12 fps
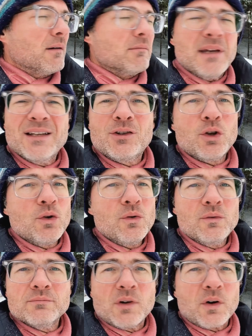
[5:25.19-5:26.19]
In
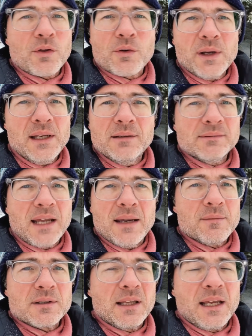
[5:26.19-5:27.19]
2 or 3
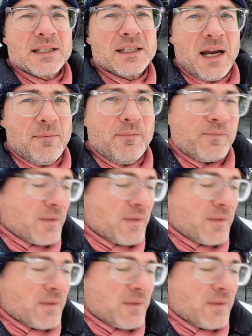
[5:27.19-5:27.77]
days' time.